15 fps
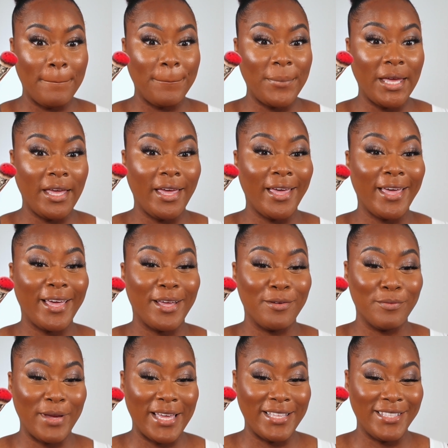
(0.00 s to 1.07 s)

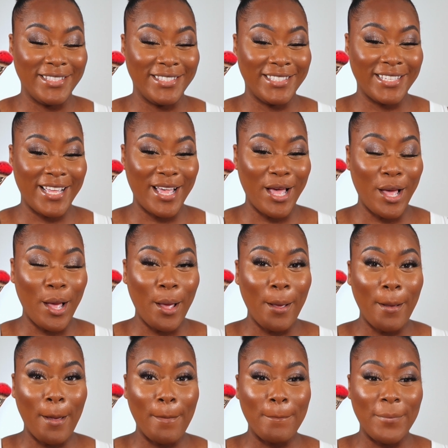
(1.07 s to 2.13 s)
Pigment.
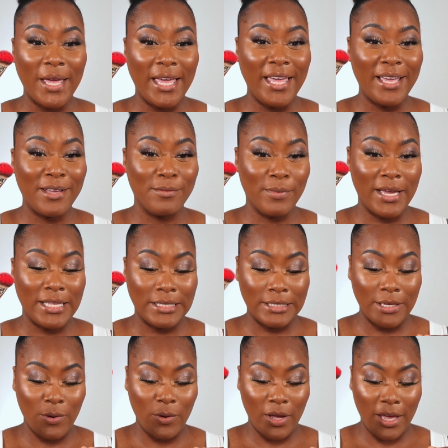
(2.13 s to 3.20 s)
Pigment.
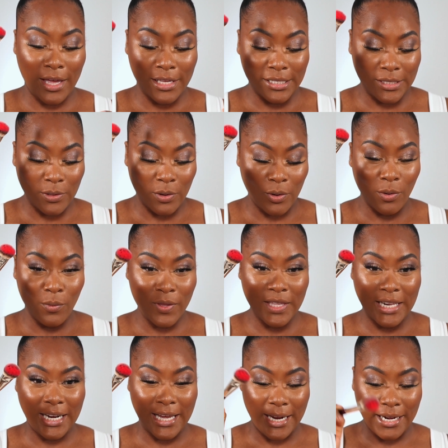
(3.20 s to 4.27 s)
Okay, so go with a
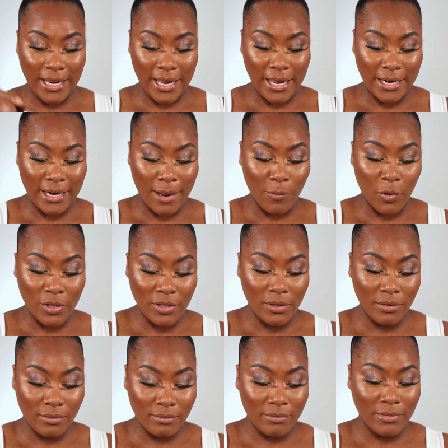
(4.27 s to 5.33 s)
light hand. I'm going
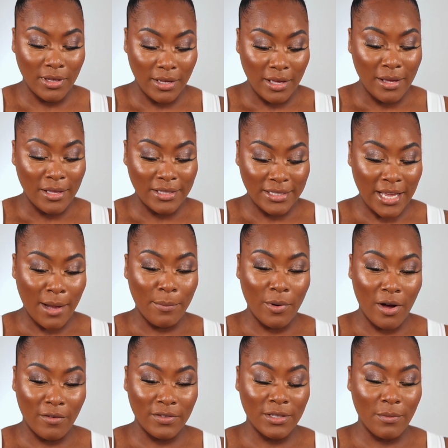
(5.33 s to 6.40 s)
to tap
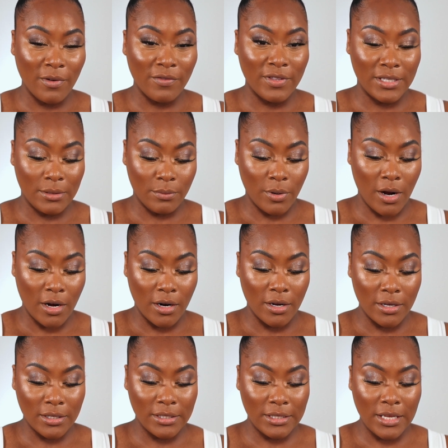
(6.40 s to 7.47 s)
off some of this
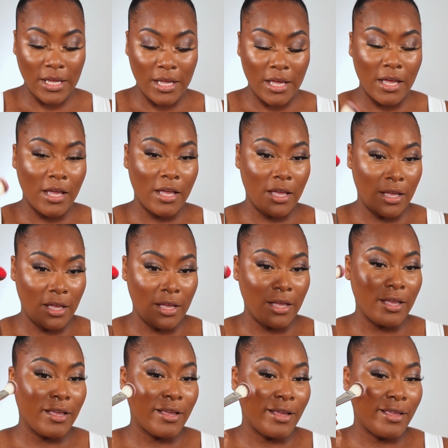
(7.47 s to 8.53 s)
product
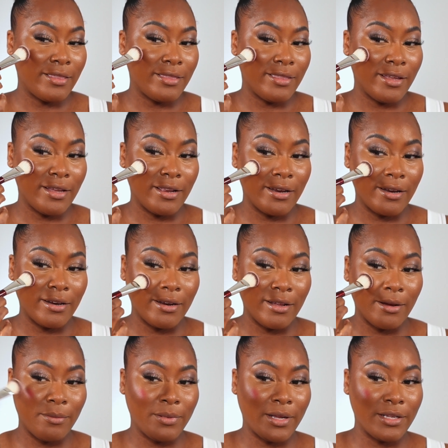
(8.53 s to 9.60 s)
and then
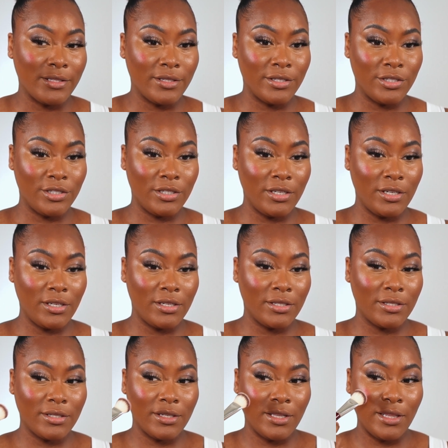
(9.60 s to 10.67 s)
apply to the
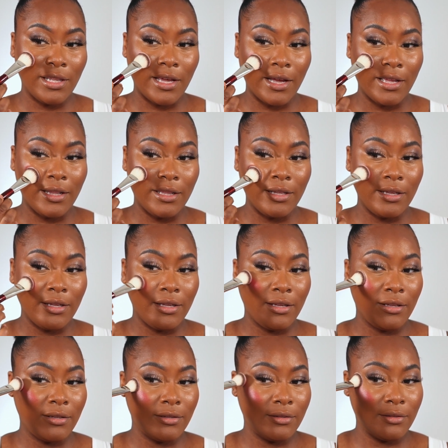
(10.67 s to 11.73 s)
cheeks
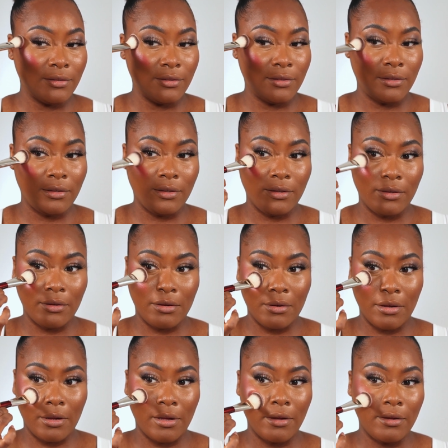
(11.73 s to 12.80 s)
lightly.
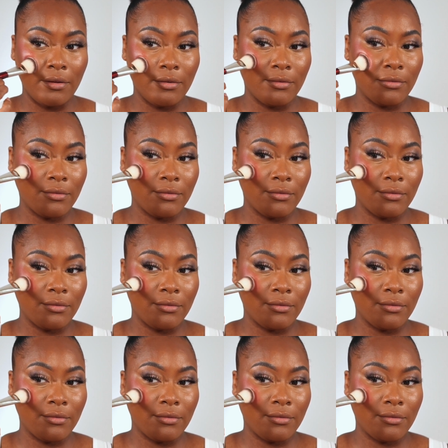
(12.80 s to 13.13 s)
Okay.